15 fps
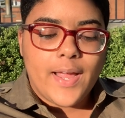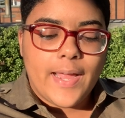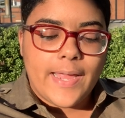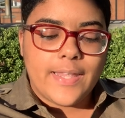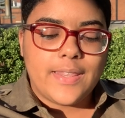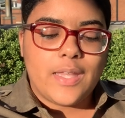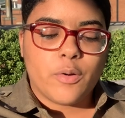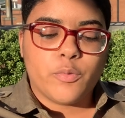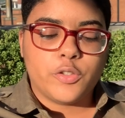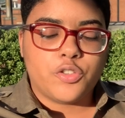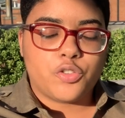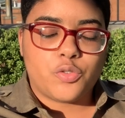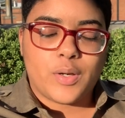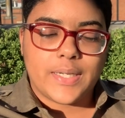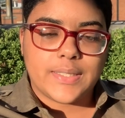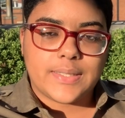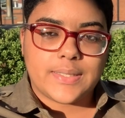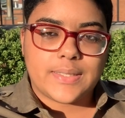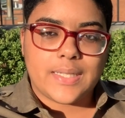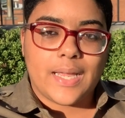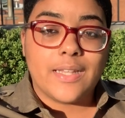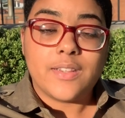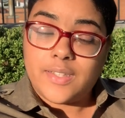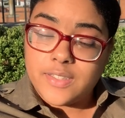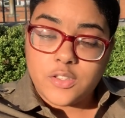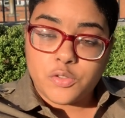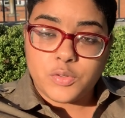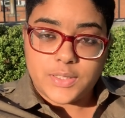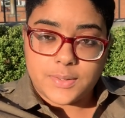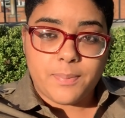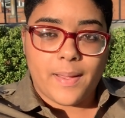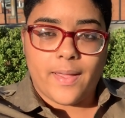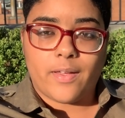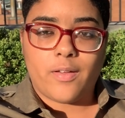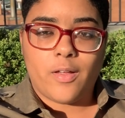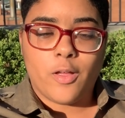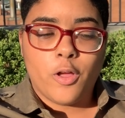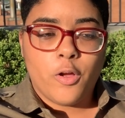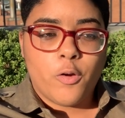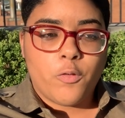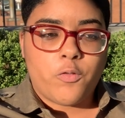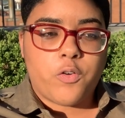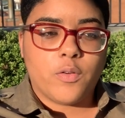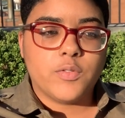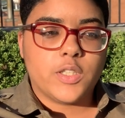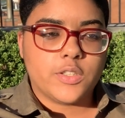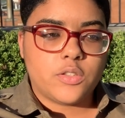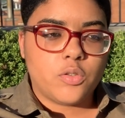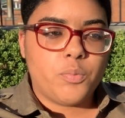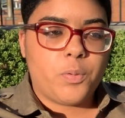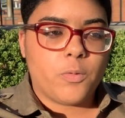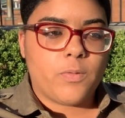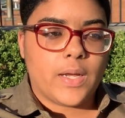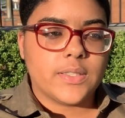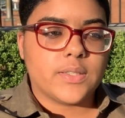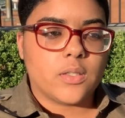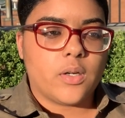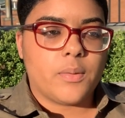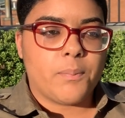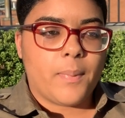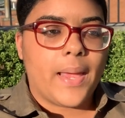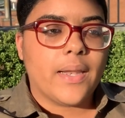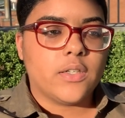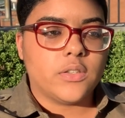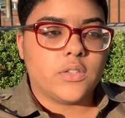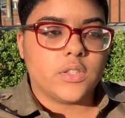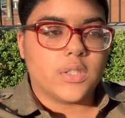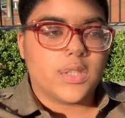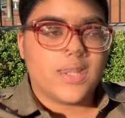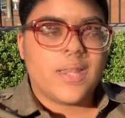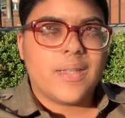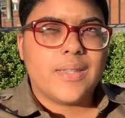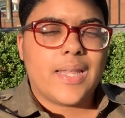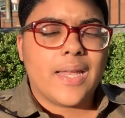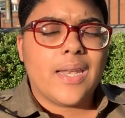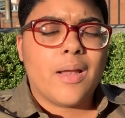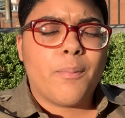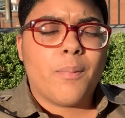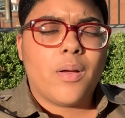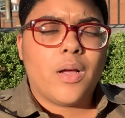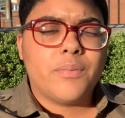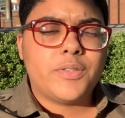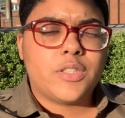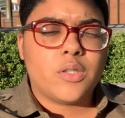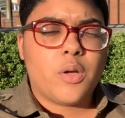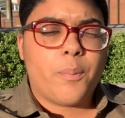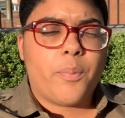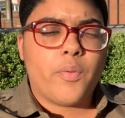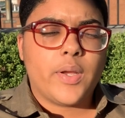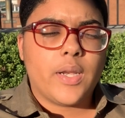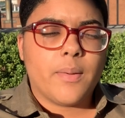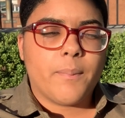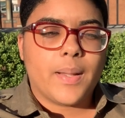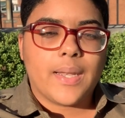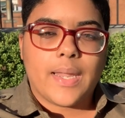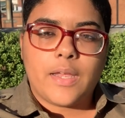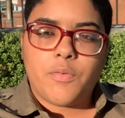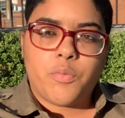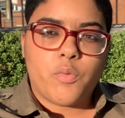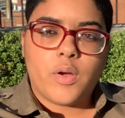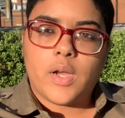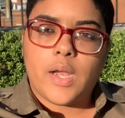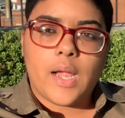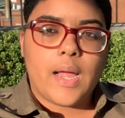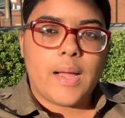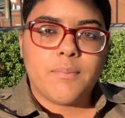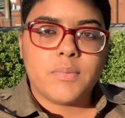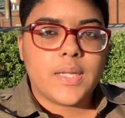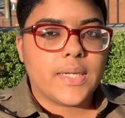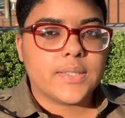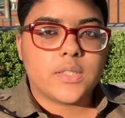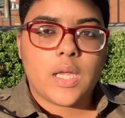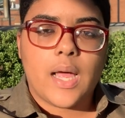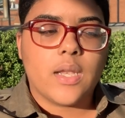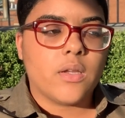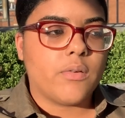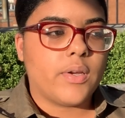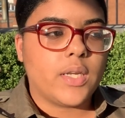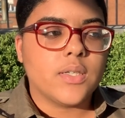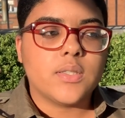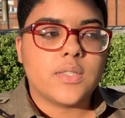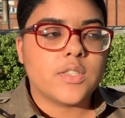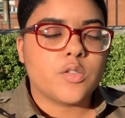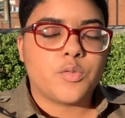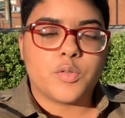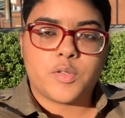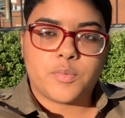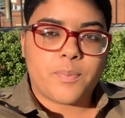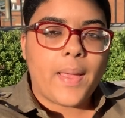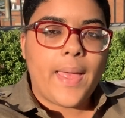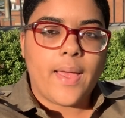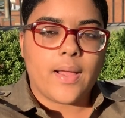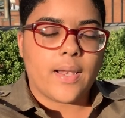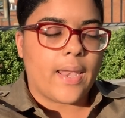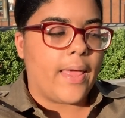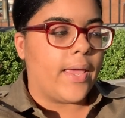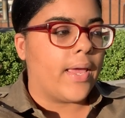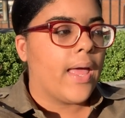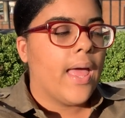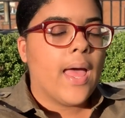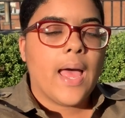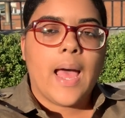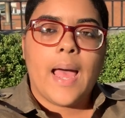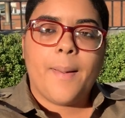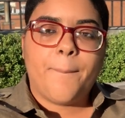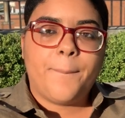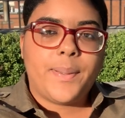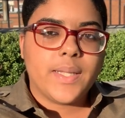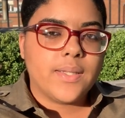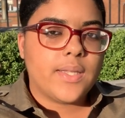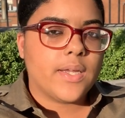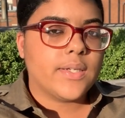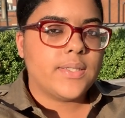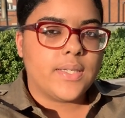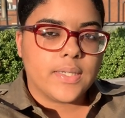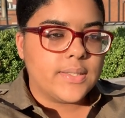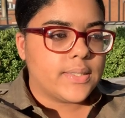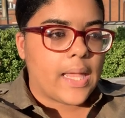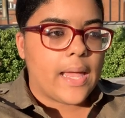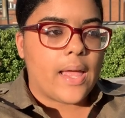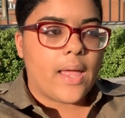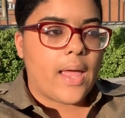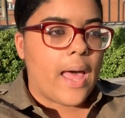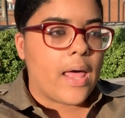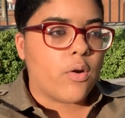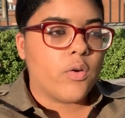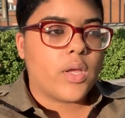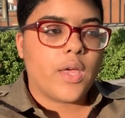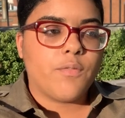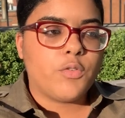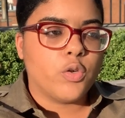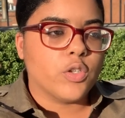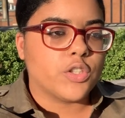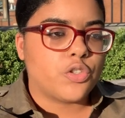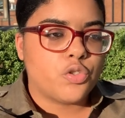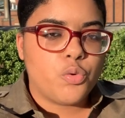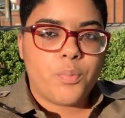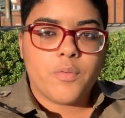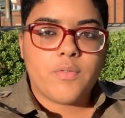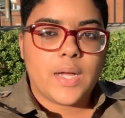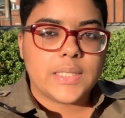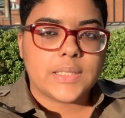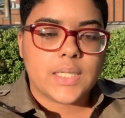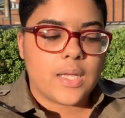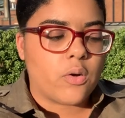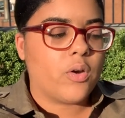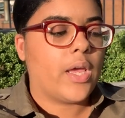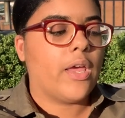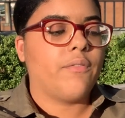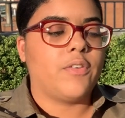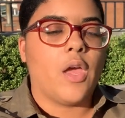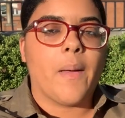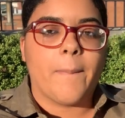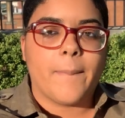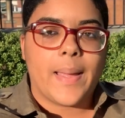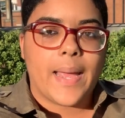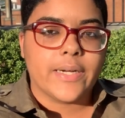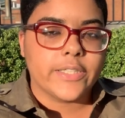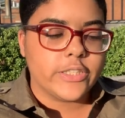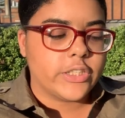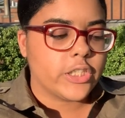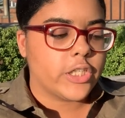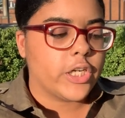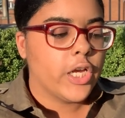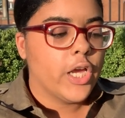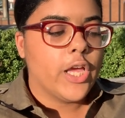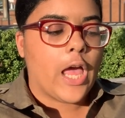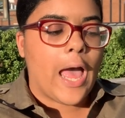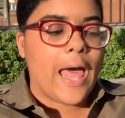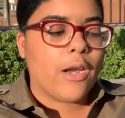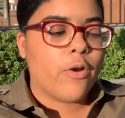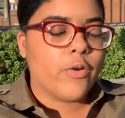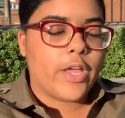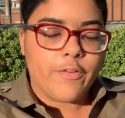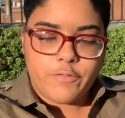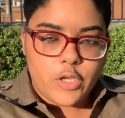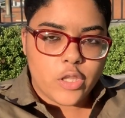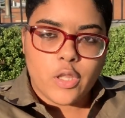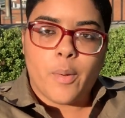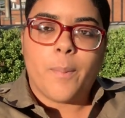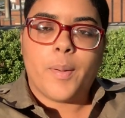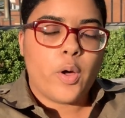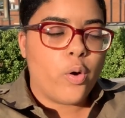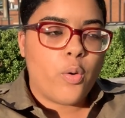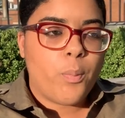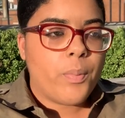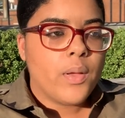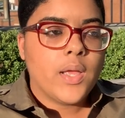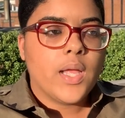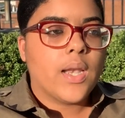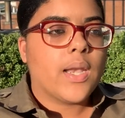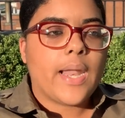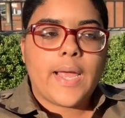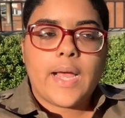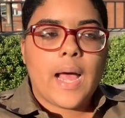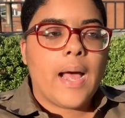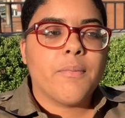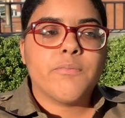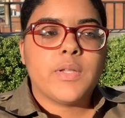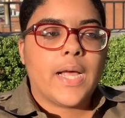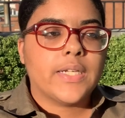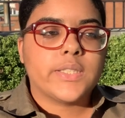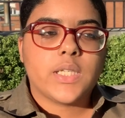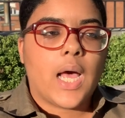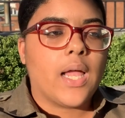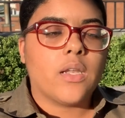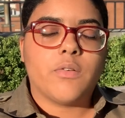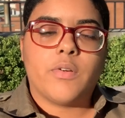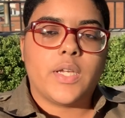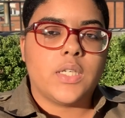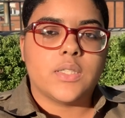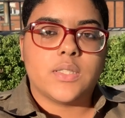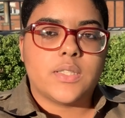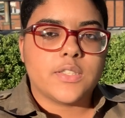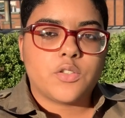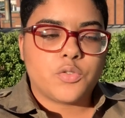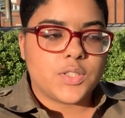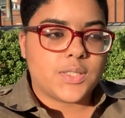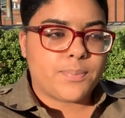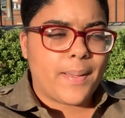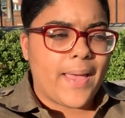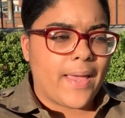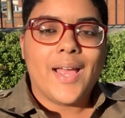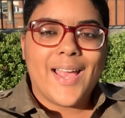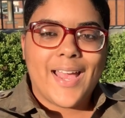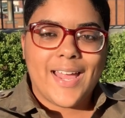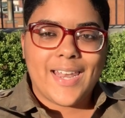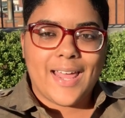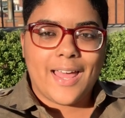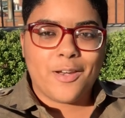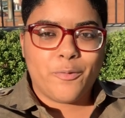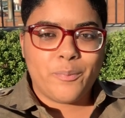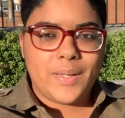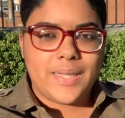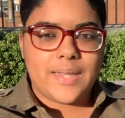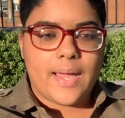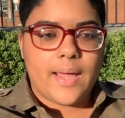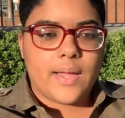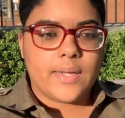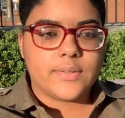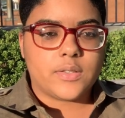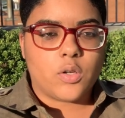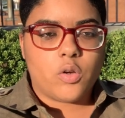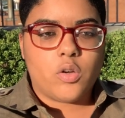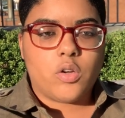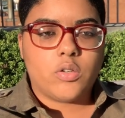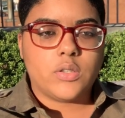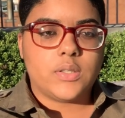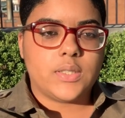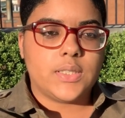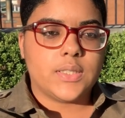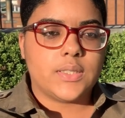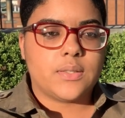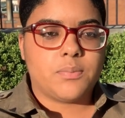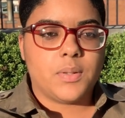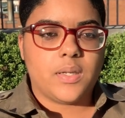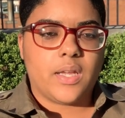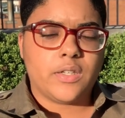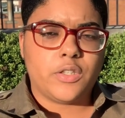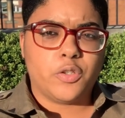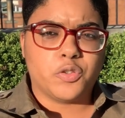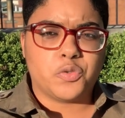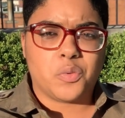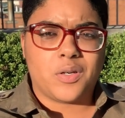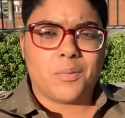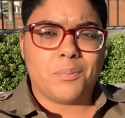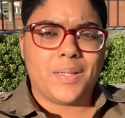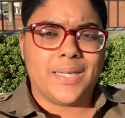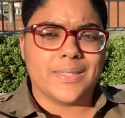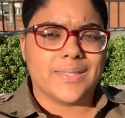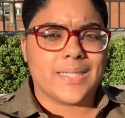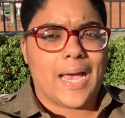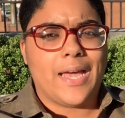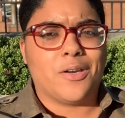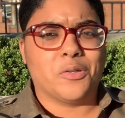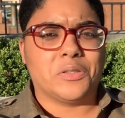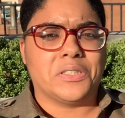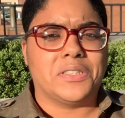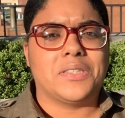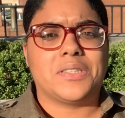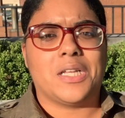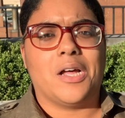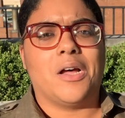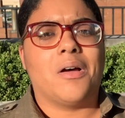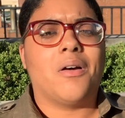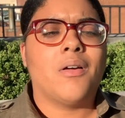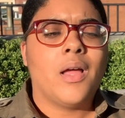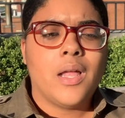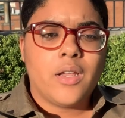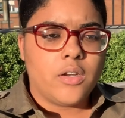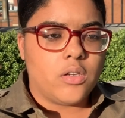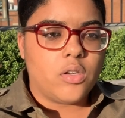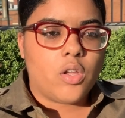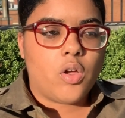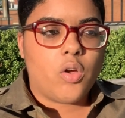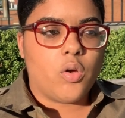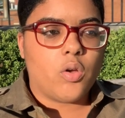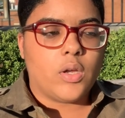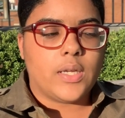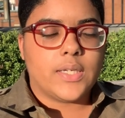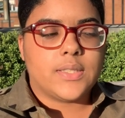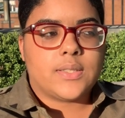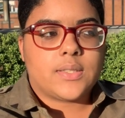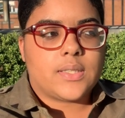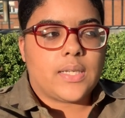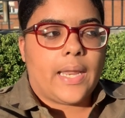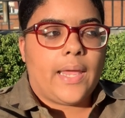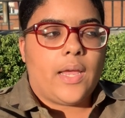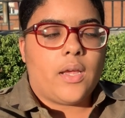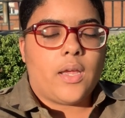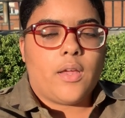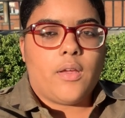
and there was stress and disrespect from the supervisor and managers. And then I'm up to a point in my life where I'm not tolerating disrespect. Like, I've been there, done that. I don't care if you're a supervisor, I don't care if you're a manager, I don't care if you're the Pope. Like, I'm not tolerating disrespect. And I don't mean that as all these millennials want to be entitled and stuff. No, it's like,